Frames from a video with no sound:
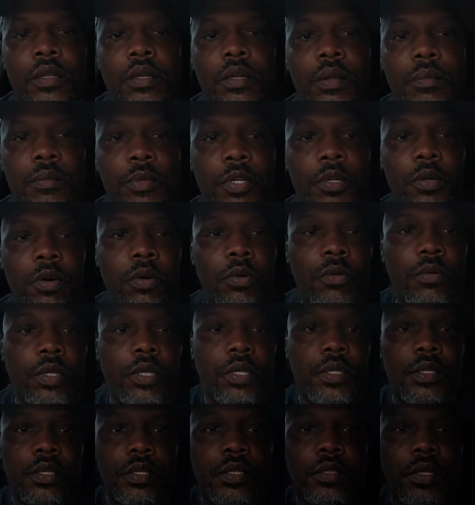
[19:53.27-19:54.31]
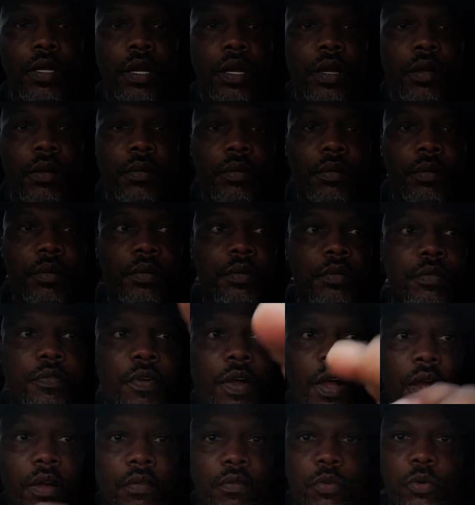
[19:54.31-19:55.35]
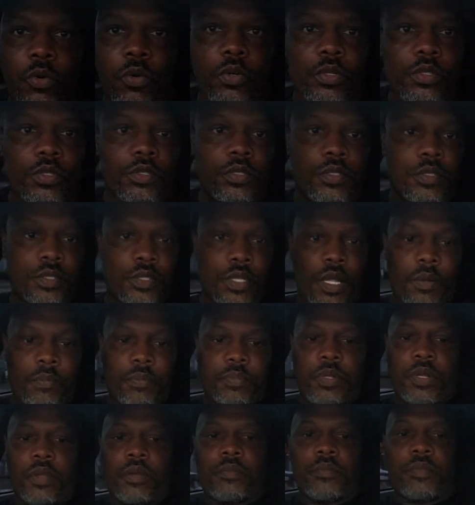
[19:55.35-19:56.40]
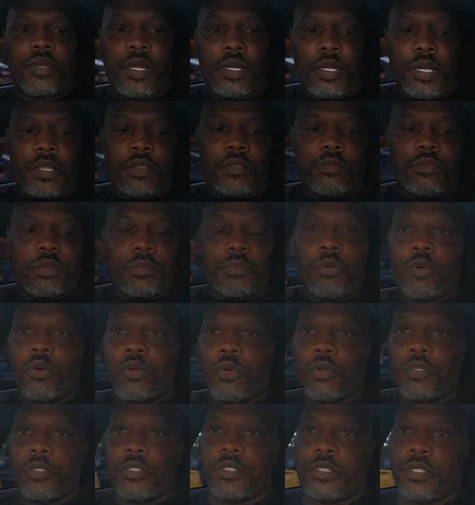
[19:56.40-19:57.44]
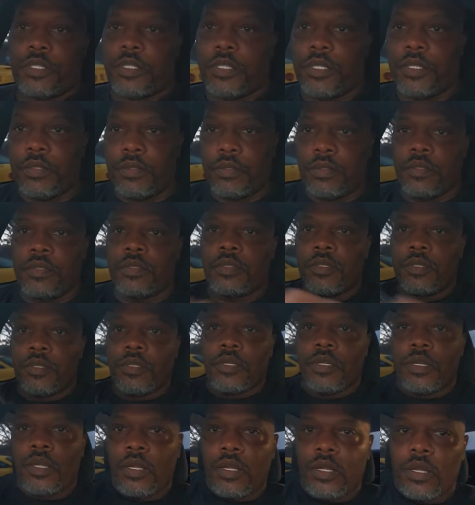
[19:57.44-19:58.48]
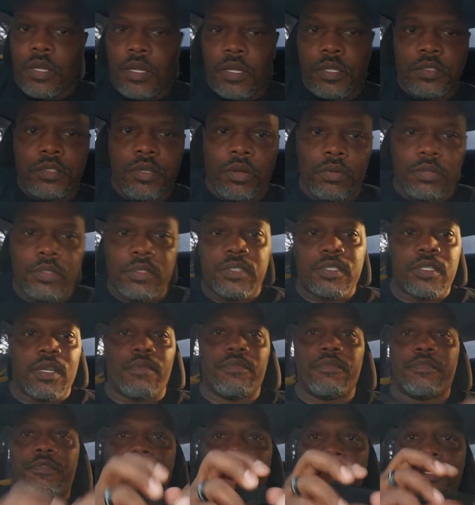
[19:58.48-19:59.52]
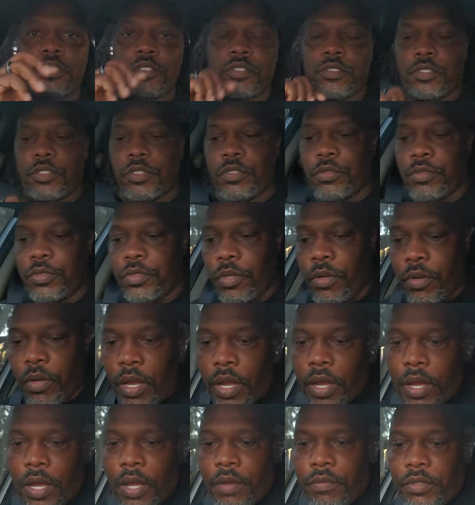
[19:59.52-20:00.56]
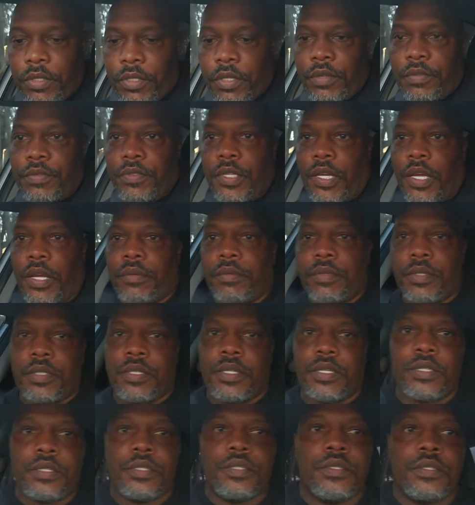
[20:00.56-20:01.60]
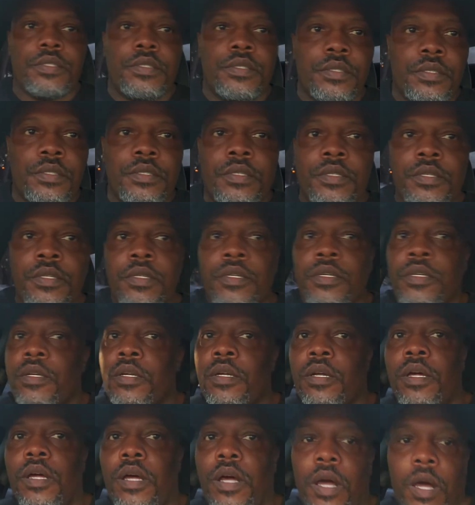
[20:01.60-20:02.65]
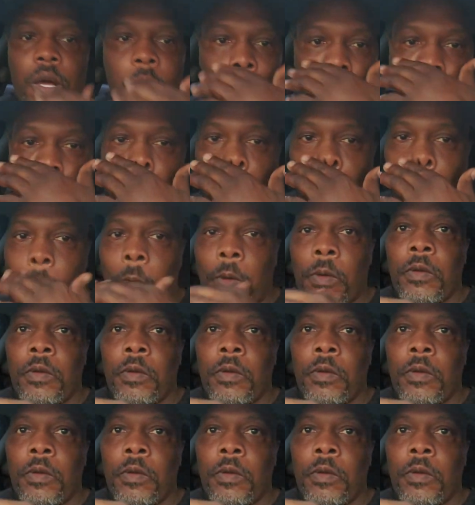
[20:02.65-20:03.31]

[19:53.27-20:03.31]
Let me go and get this uh, five orders. Stop playing me. I got three more orders to get. It's only 7.52, so I have enough time to get it. I hope.